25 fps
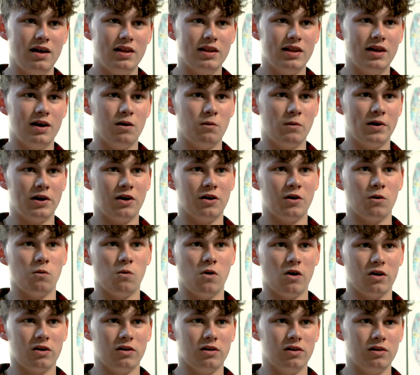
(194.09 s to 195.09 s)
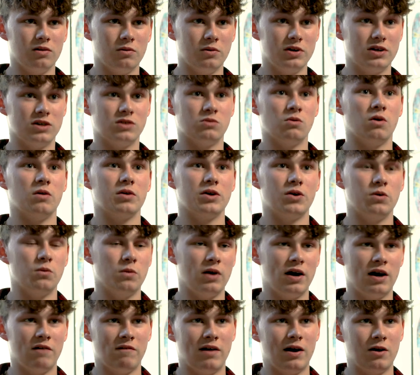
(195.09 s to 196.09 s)
that went on a woggle, which is what you
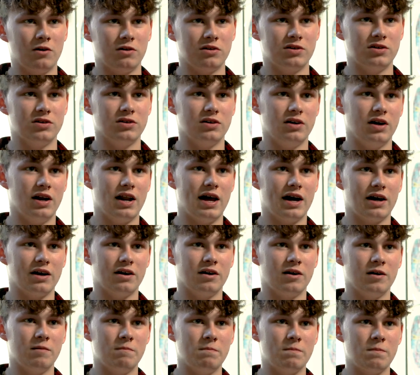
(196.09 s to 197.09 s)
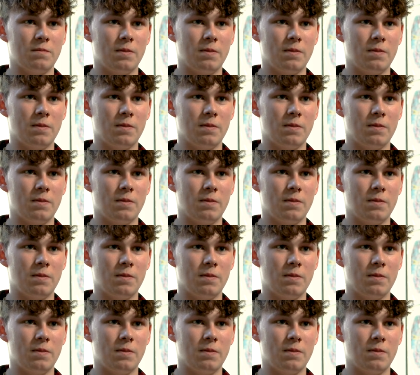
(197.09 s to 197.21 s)
wear around your necker.